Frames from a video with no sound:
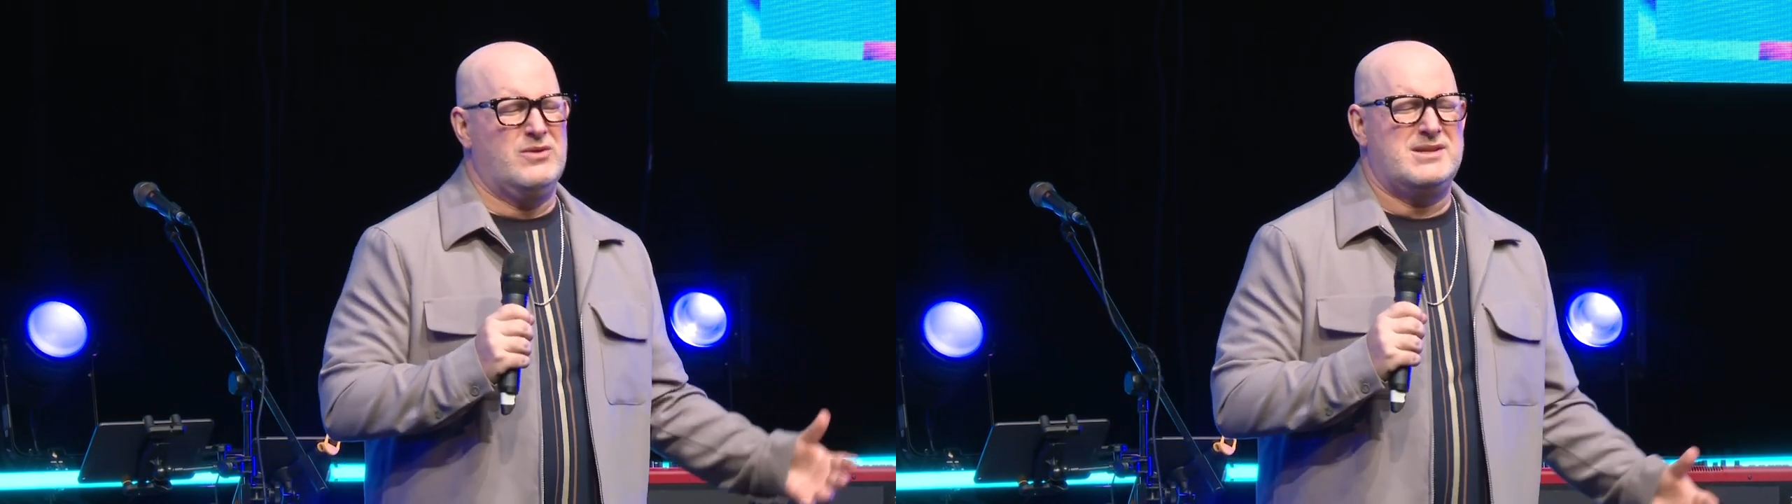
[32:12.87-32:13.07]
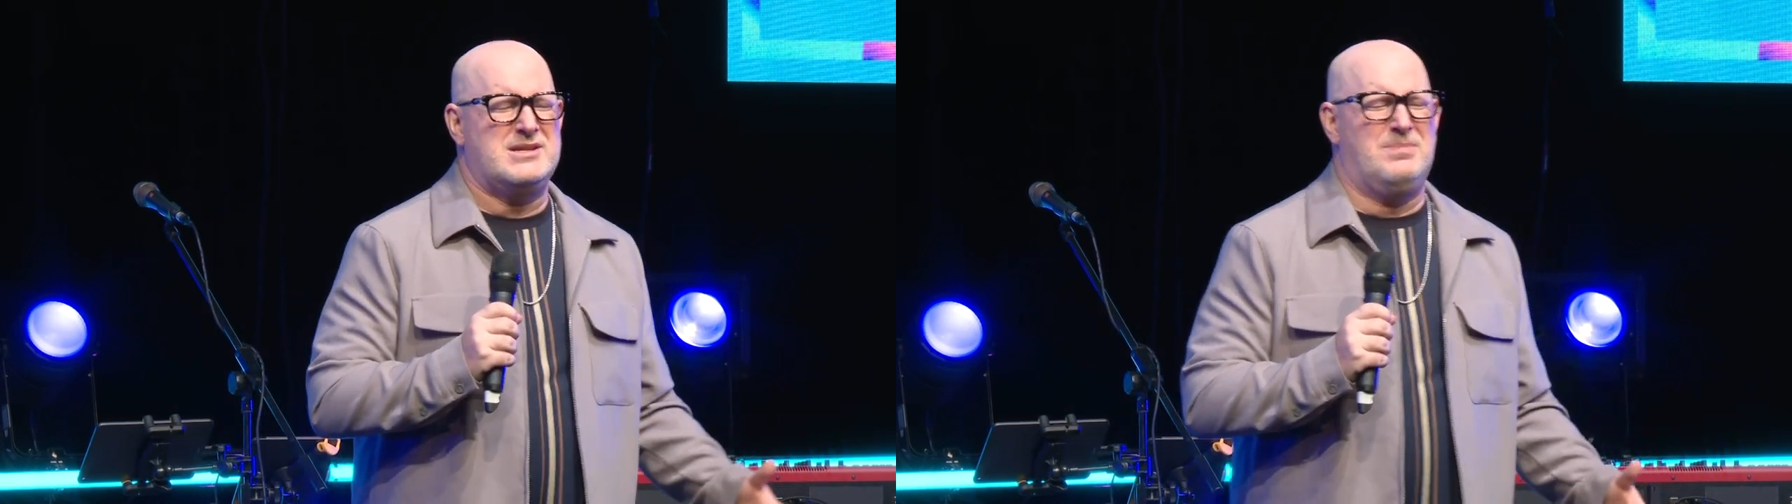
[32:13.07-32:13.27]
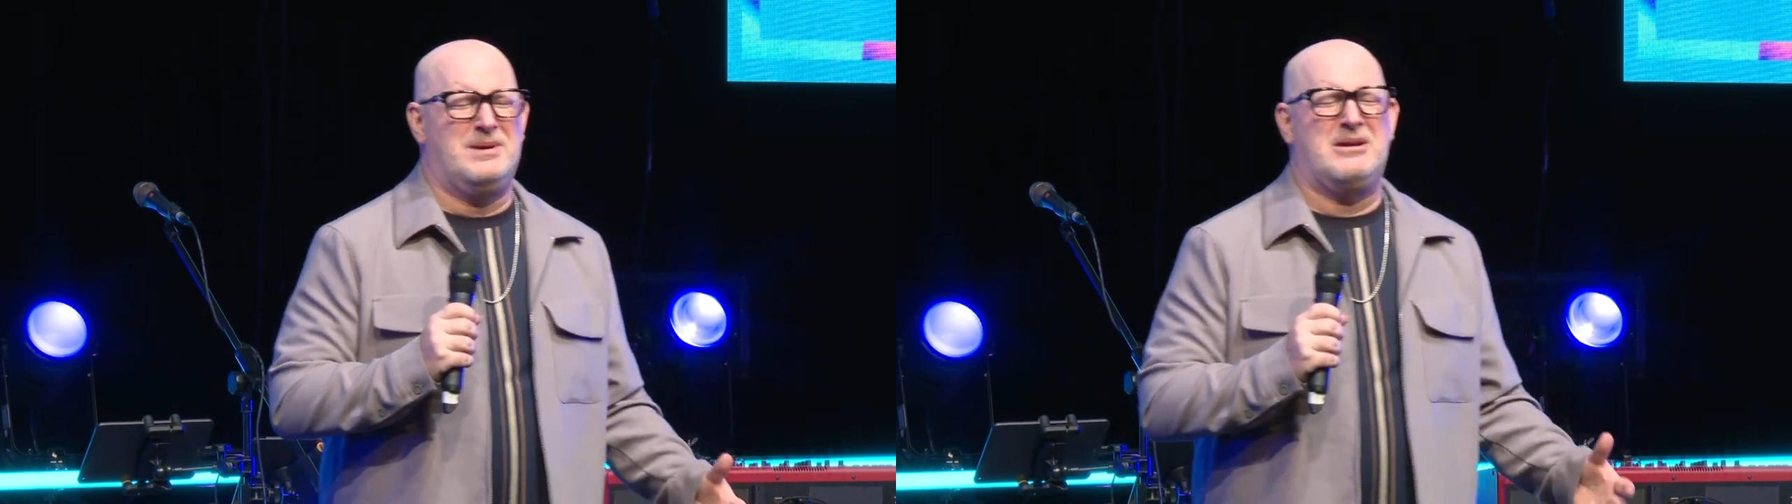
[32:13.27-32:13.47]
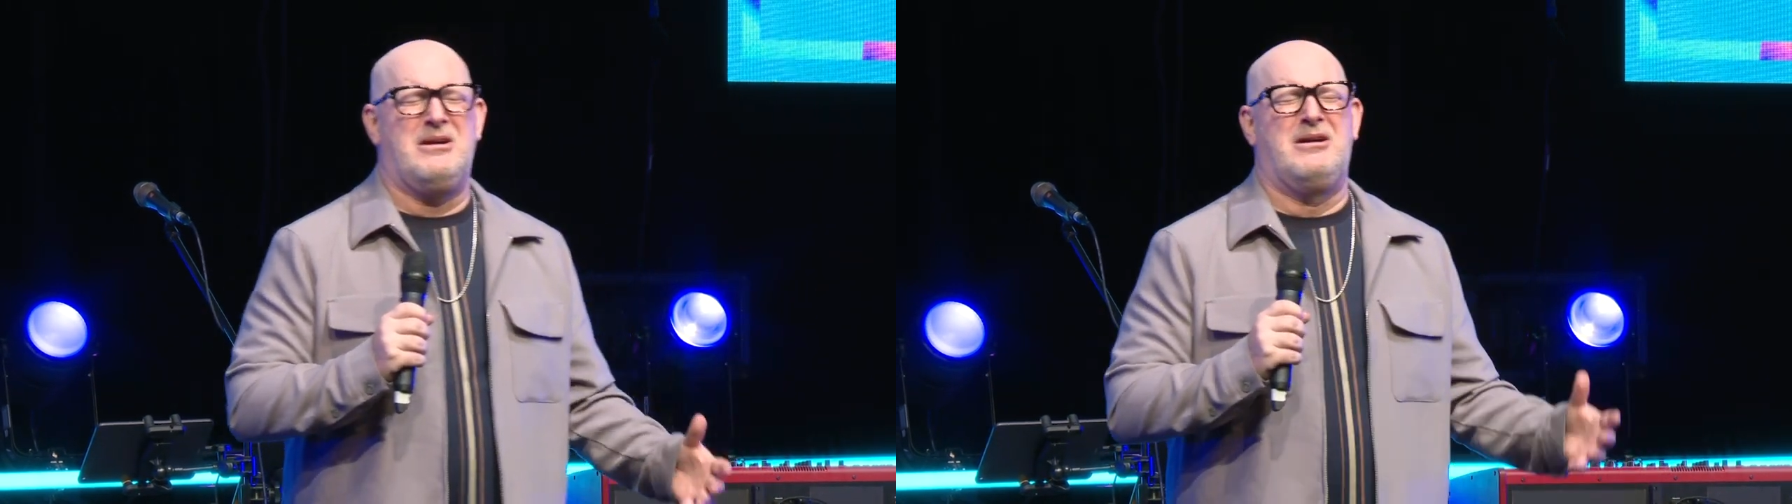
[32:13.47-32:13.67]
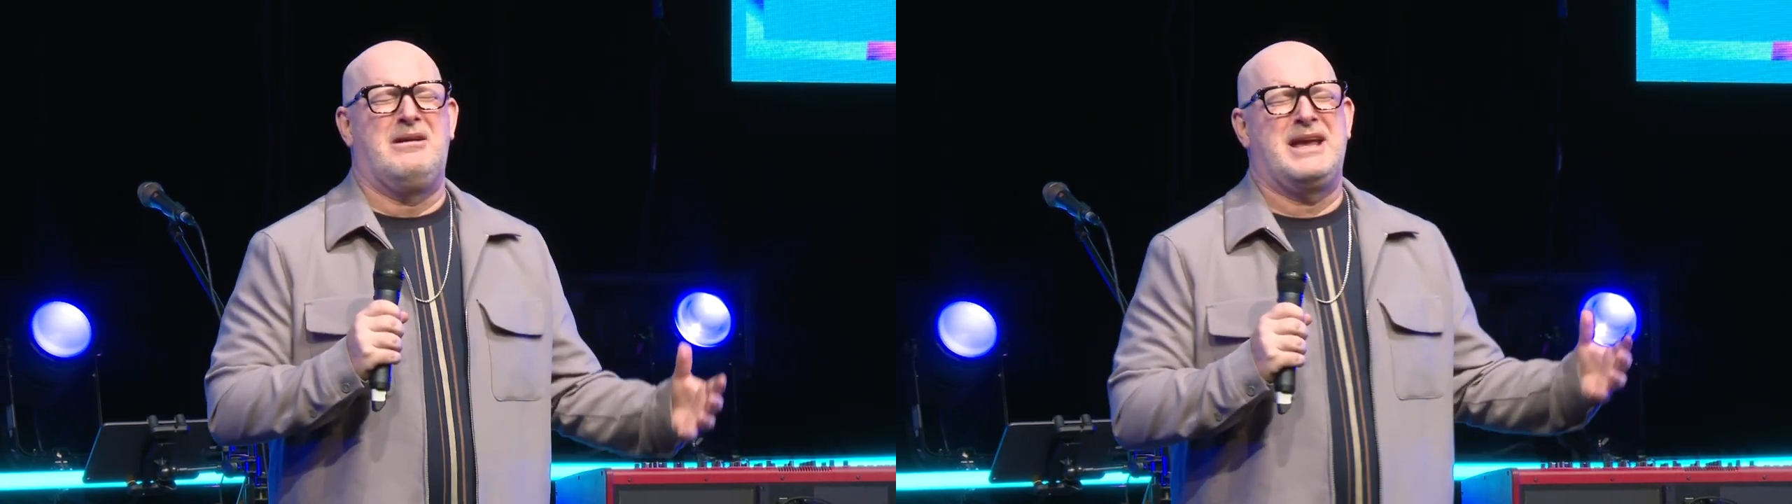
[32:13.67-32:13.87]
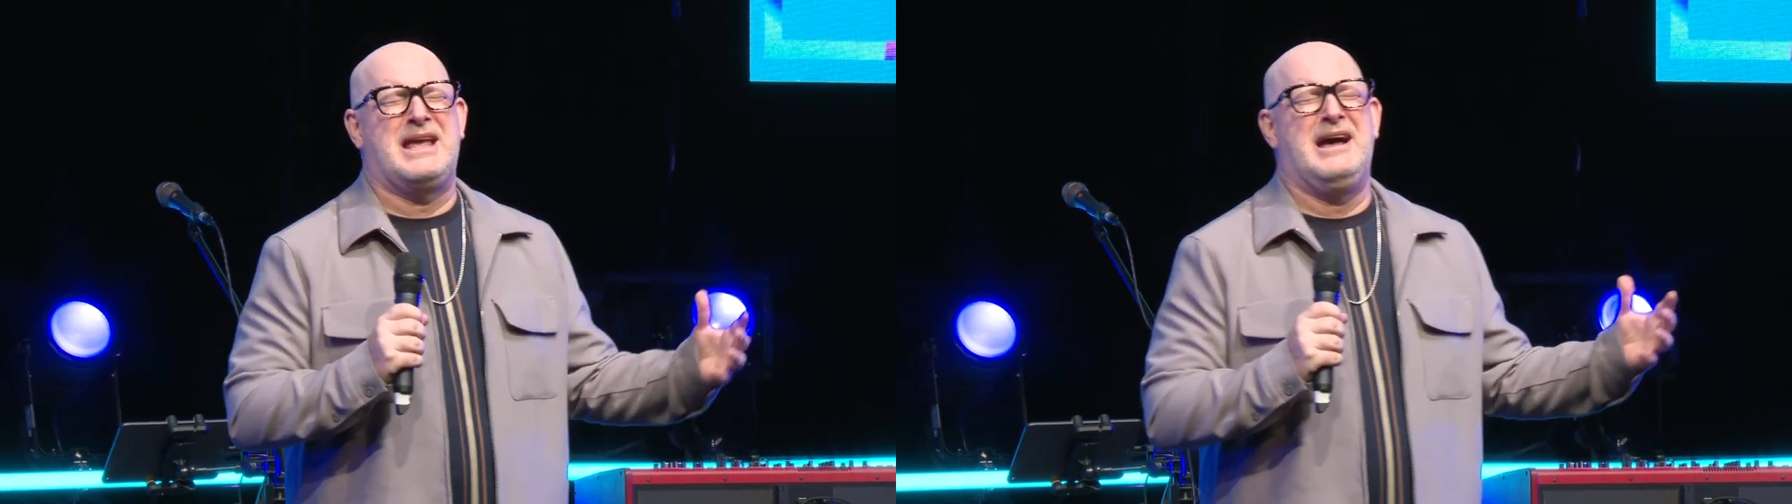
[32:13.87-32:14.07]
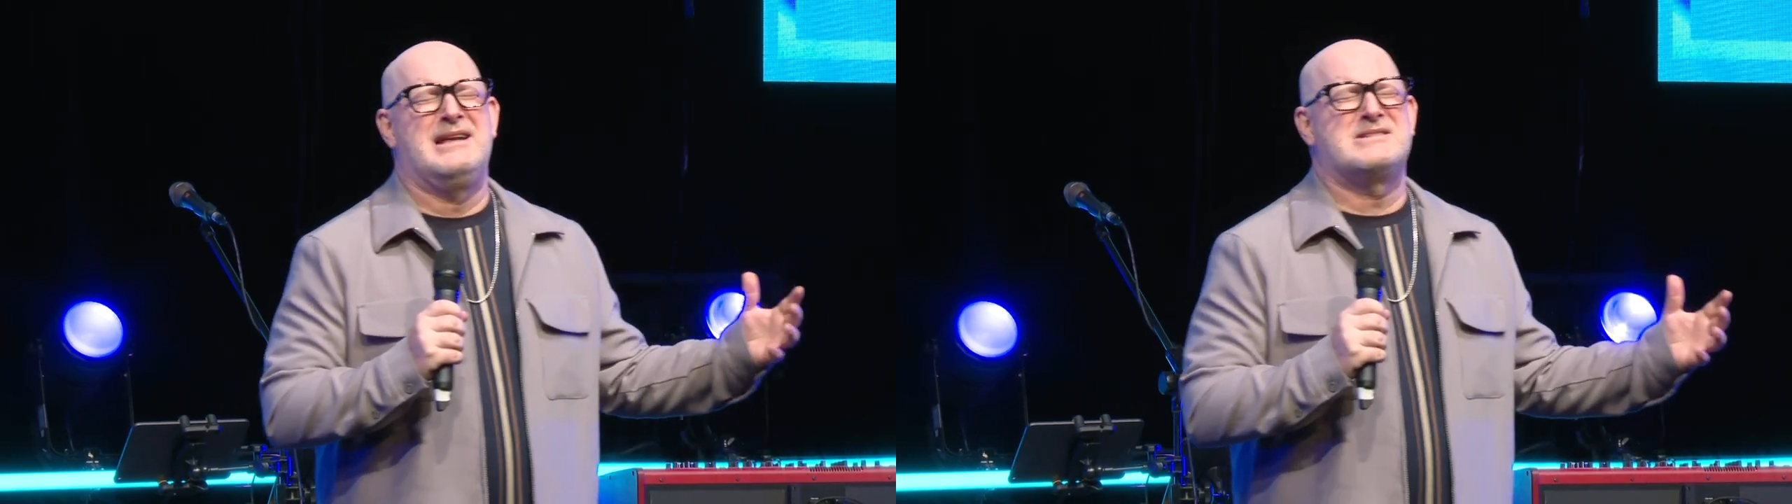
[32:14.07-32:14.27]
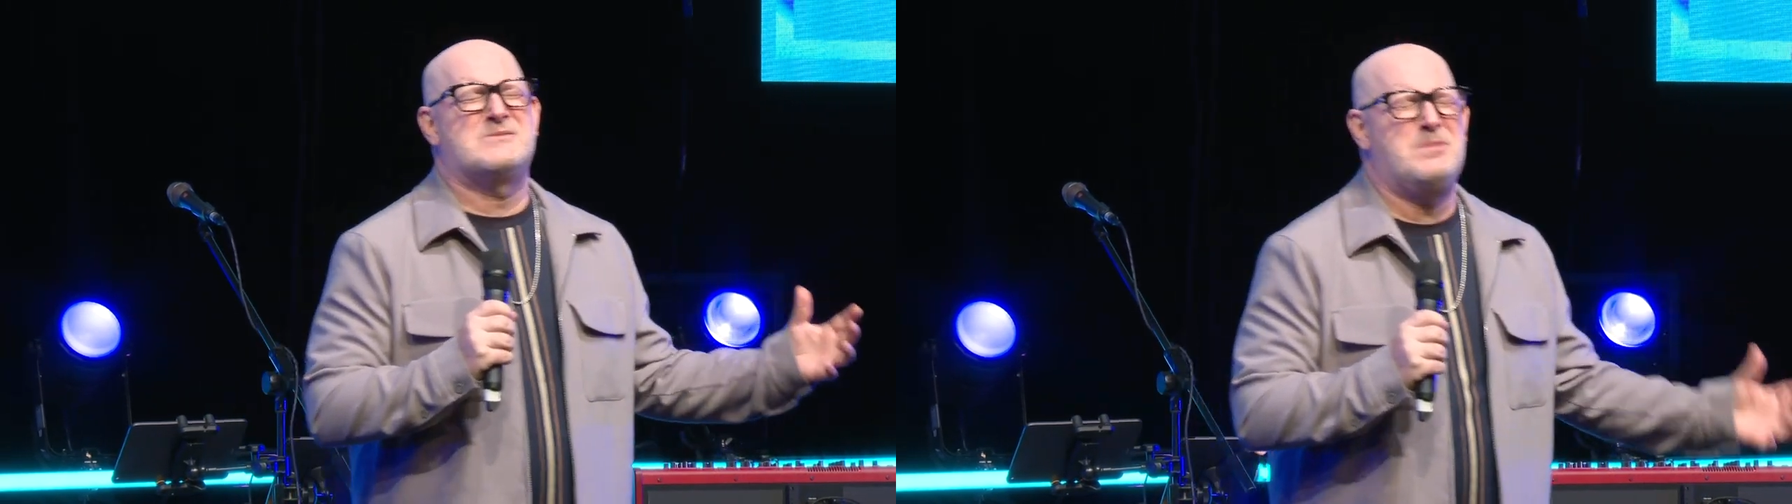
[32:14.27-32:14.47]
And I said, But God, I
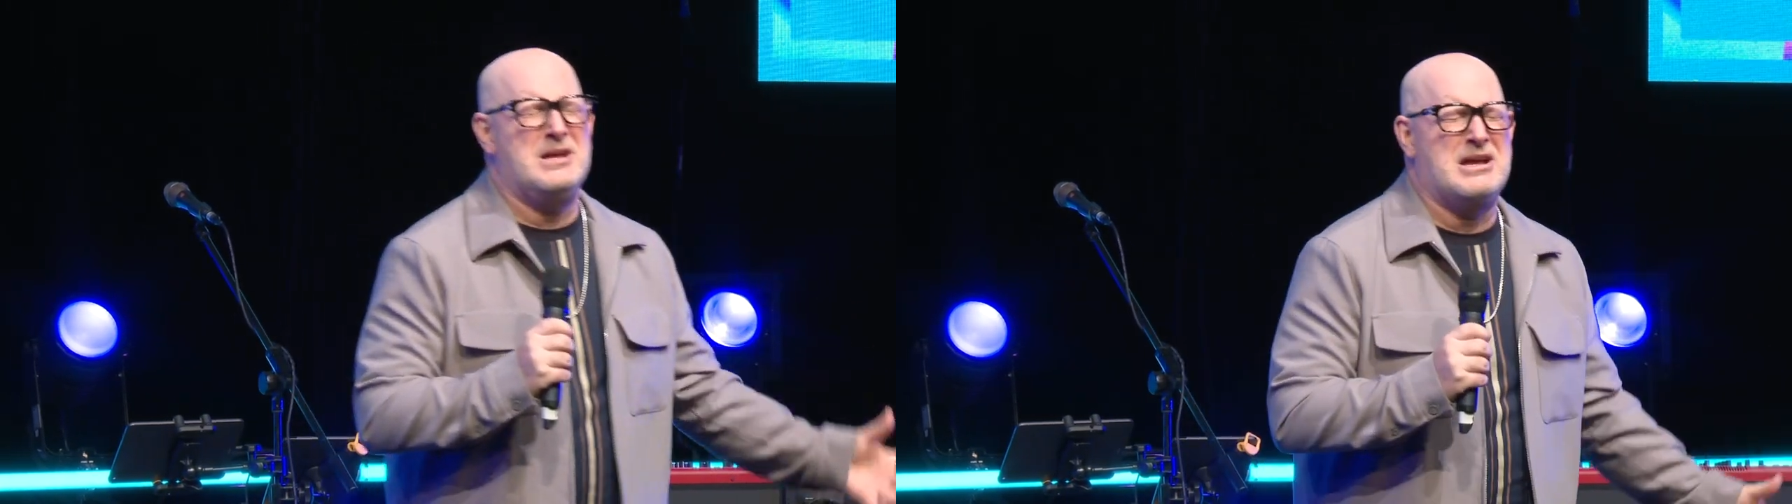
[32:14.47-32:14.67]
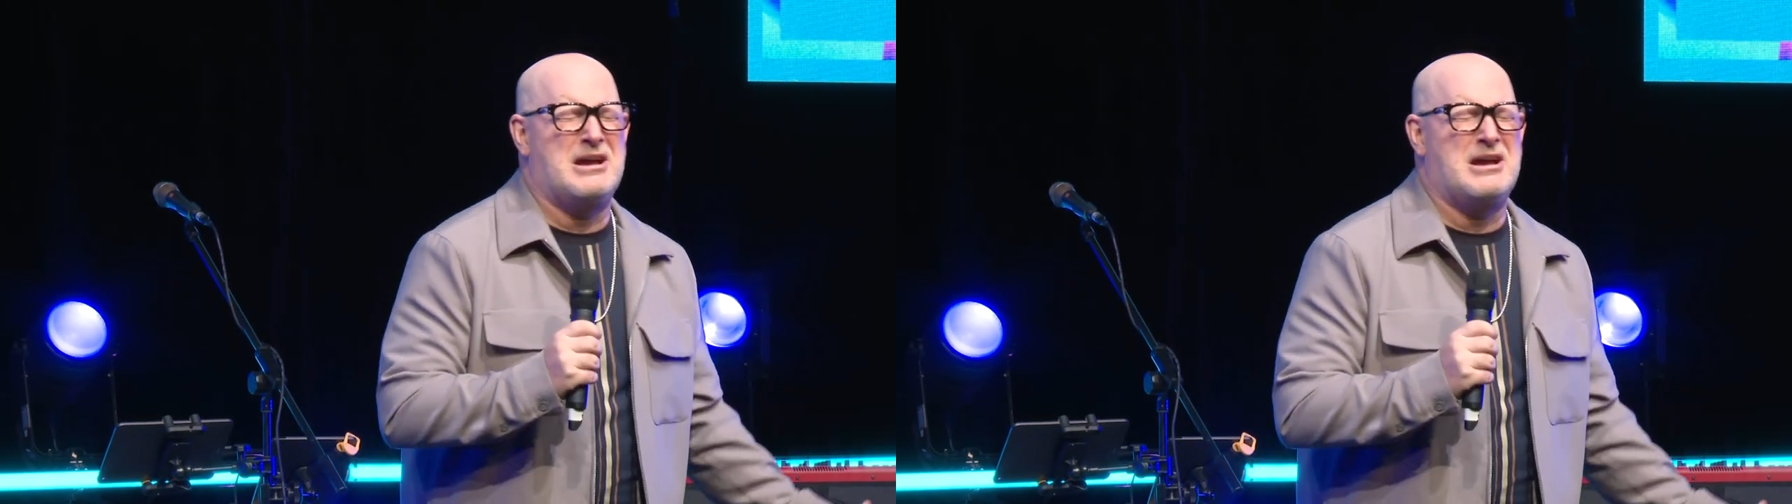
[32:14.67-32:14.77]
can't speak.